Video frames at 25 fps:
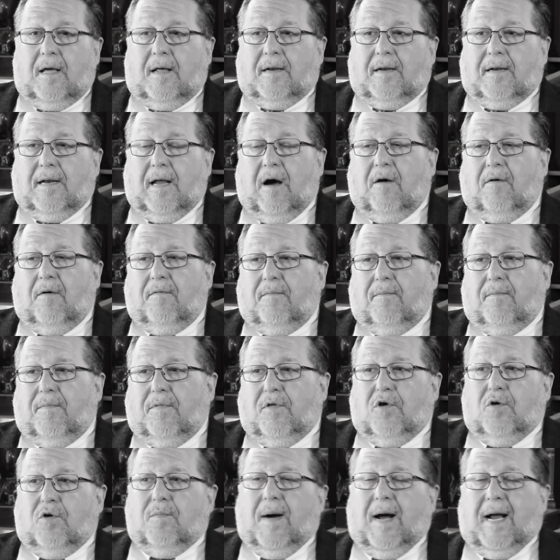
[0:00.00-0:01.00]
Now,
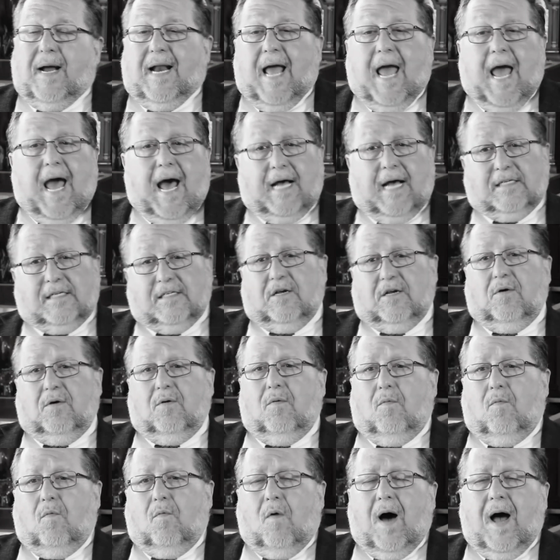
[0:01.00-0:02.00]
you might ask,
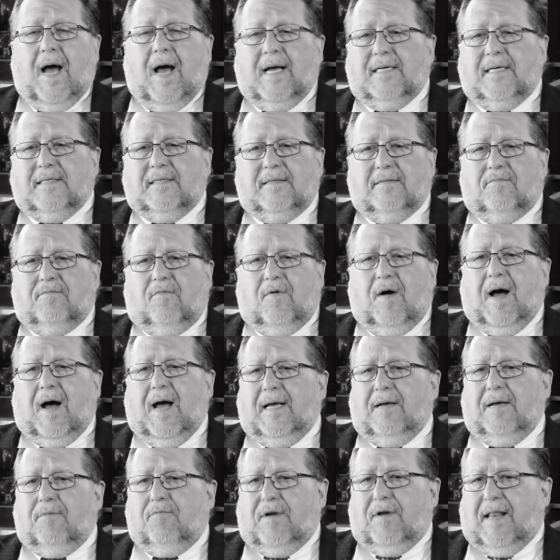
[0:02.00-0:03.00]
why
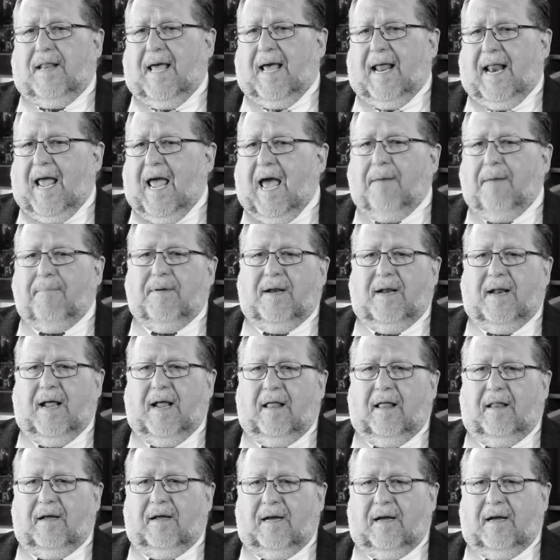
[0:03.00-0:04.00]
would that happen in
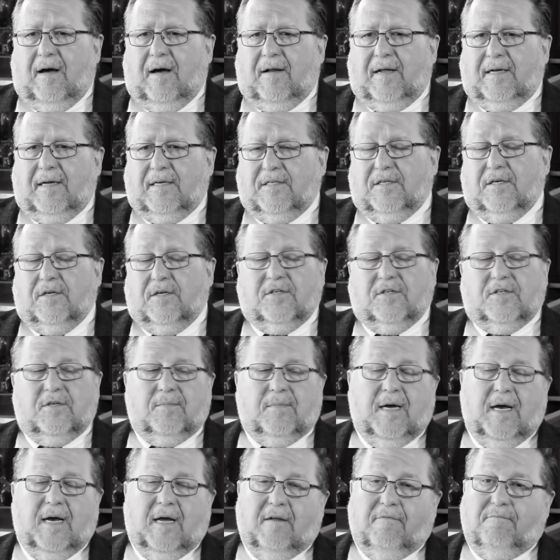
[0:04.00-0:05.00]
Allegan County? Is there
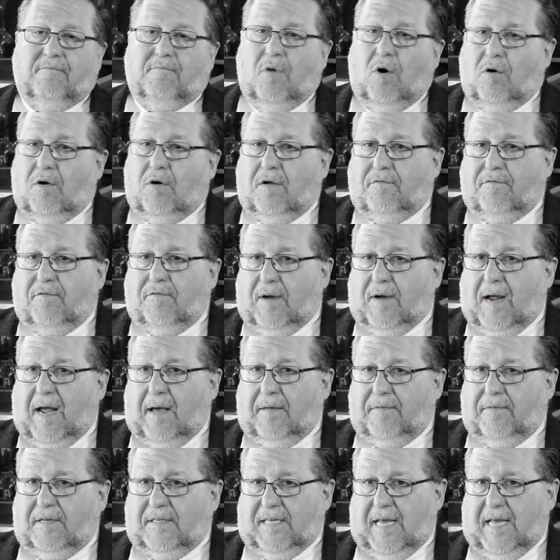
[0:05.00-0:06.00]
some kind of motive for
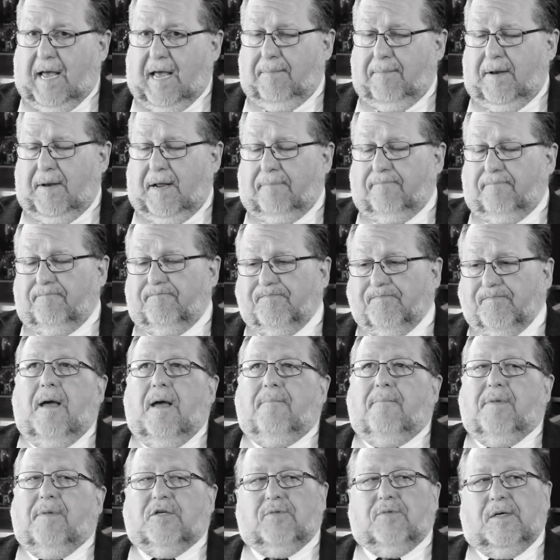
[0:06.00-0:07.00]
this happening?
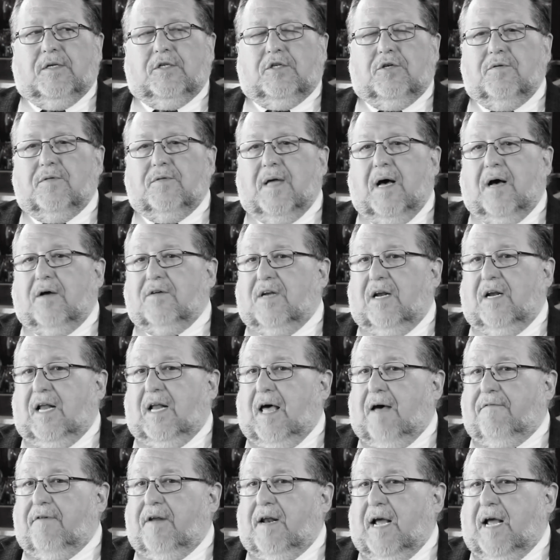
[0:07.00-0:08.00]
Between
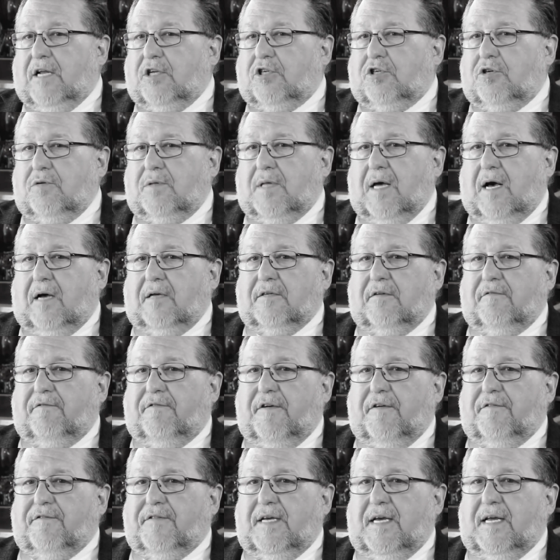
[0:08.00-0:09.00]
2011 and
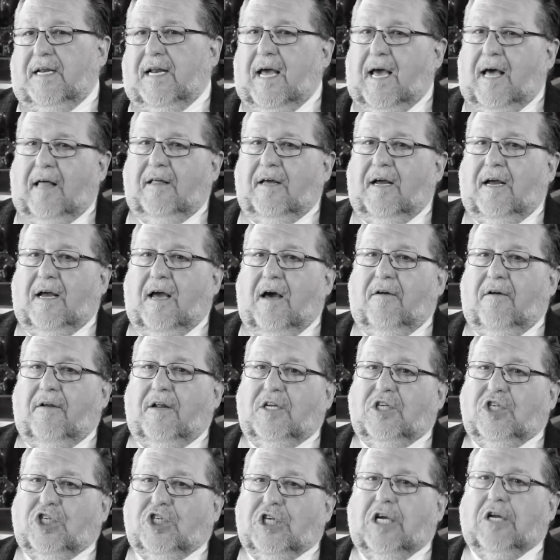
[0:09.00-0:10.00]
2015, Allegan
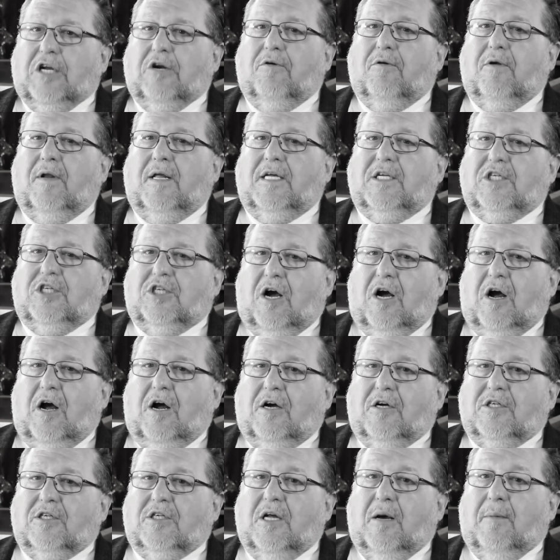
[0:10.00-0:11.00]
County generally
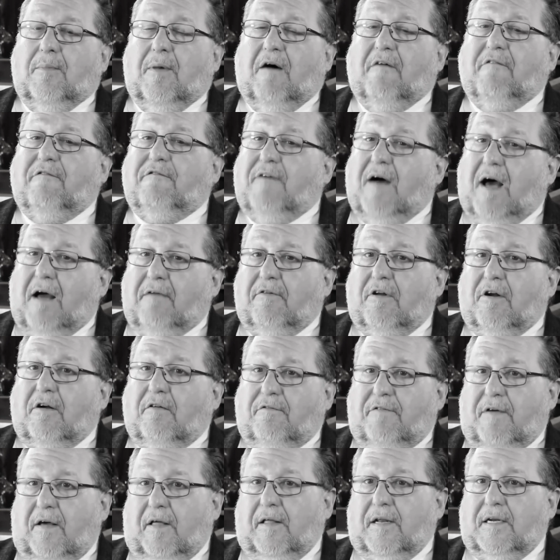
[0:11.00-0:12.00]
charged about
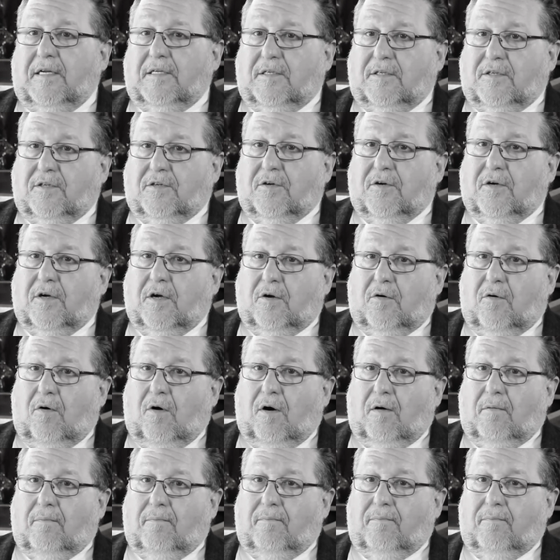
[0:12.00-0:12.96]
500 felonies in circuit court.